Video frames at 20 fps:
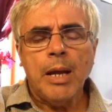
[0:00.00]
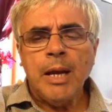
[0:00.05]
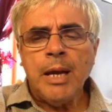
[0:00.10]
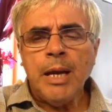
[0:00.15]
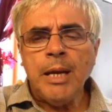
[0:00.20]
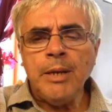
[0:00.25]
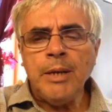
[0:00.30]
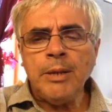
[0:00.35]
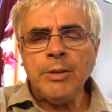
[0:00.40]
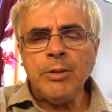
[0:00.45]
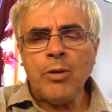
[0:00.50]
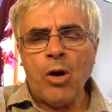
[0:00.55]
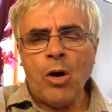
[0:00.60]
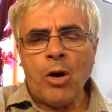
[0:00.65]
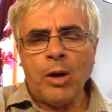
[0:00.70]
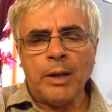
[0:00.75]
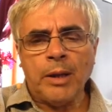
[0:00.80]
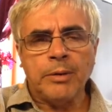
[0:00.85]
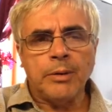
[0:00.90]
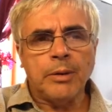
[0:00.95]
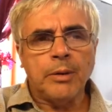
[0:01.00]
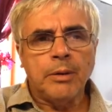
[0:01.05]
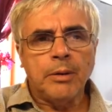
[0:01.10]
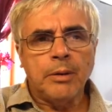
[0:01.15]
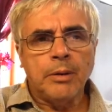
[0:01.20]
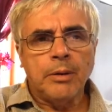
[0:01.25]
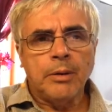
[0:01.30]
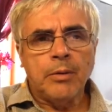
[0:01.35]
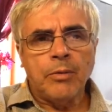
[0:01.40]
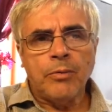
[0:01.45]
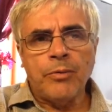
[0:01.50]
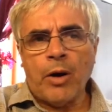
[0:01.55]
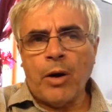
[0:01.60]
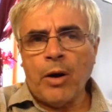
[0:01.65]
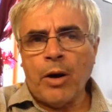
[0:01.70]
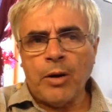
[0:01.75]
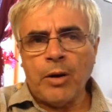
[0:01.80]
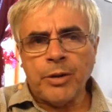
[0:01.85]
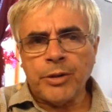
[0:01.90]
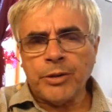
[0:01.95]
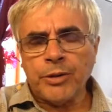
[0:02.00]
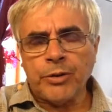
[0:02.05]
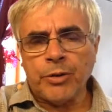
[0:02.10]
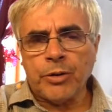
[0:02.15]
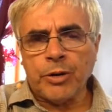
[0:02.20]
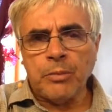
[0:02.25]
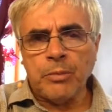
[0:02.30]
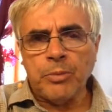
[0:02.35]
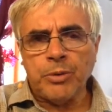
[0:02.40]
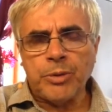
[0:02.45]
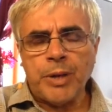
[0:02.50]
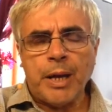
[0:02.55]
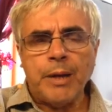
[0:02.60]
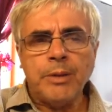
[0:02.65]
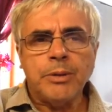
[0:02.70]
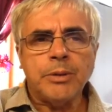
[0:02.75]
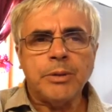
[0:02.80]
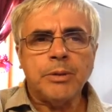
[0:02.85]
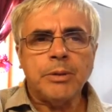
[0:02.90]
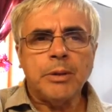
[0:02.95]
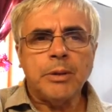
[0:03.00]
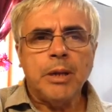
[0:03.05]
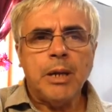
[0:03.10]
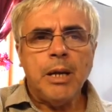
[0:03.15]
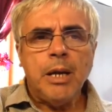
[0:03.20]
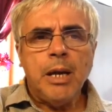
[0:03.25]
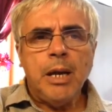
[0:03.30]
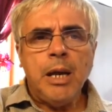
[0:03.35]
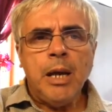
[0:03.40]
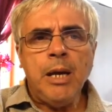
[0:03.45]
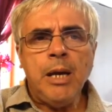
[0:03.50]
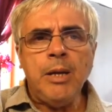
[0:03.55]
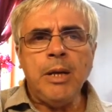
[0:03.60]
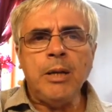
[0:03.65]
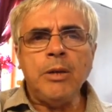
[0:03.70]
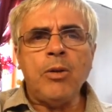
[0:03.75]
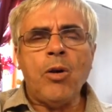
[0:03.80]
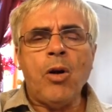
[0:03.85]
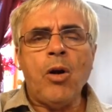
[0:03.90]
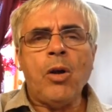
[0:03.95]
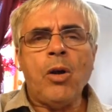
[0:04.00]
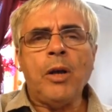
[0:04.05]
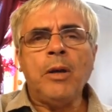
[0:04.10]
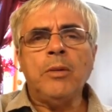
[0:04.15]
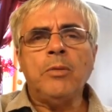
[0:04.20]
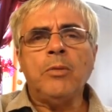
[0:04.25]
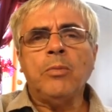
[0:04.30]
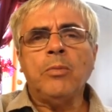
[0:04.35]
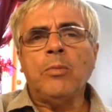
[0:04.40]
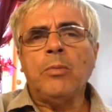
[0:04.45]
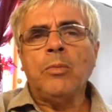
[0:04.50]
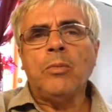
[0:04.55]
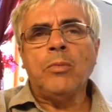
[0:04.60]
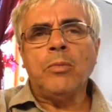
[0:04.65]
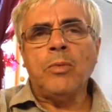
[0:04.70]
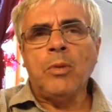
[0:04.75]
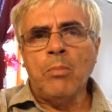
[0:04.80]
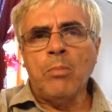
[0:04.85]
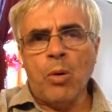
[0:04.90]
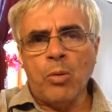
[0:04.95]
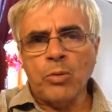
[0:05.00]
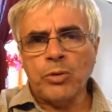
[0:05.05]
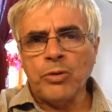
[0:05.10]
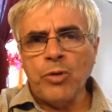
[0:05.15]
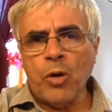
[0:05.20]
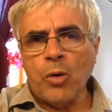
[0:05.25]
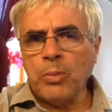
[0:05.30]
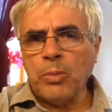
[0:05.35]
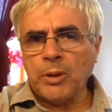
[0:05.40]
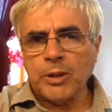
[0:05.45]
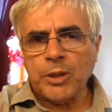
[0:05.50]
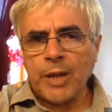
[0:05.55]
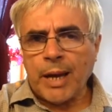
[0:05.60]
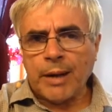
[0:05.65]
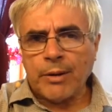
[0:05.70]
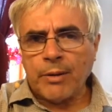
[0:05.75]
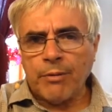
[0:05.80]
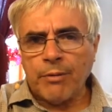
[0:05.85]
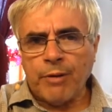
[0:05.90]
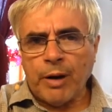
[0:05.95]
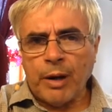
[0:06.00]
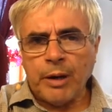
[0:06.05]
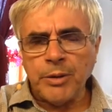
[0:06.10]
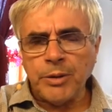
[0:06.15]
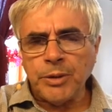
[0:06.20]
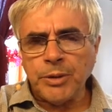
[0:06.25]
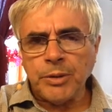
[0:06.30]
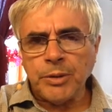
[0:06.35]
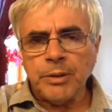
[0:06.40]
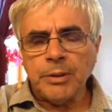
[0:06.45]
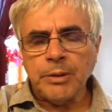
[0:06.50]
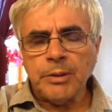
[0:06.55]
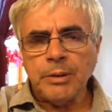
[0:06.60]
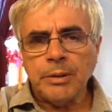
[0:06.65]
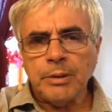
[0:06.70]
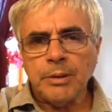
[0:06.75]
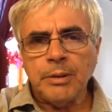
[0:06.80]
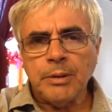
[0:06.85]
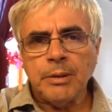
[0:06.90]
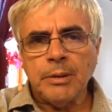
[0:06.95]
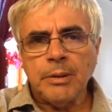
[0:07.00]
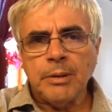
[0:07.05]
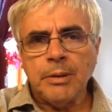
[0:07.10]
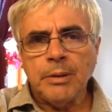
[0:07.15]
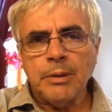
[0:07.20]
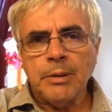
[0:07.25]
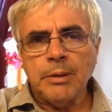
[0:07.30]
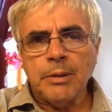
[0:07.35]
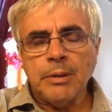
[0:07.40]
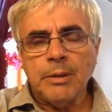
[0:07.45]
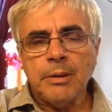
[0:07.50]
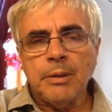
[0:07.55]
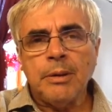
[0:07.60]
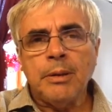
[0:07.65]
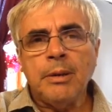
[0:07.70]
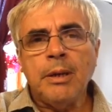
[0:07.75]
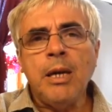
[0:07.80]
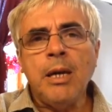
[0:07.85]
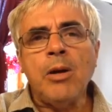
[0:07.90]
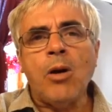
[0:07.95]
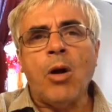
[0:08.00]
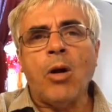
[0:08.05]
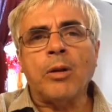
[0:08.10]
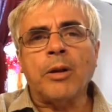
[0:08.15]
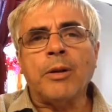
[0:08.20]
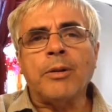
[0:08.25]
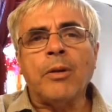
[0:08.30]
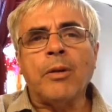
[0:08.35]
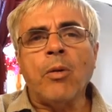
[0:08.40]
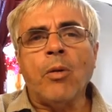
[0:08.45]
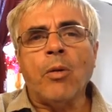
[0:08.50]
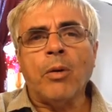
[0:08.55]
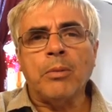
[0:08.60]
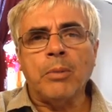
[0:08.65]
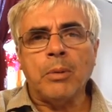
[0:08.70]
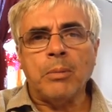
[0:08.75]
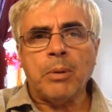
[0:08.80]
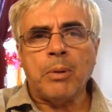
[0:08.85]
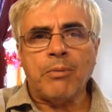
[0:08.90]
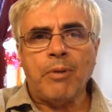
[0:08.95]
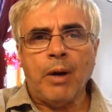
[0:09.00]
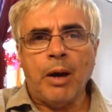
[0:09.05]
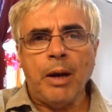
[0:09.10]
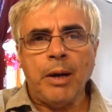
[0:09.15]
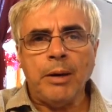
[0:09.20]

He didn't call it the hardest circumstance. He didn't call it the most noble sacrifice. He called it the Lord will provide.